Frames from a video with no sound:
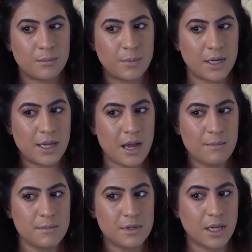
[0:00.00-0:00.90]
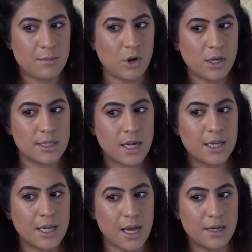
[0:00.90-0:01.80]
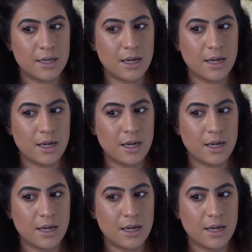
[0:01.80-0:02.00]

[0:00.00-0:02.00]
But I am, like, I'm not tugging at it.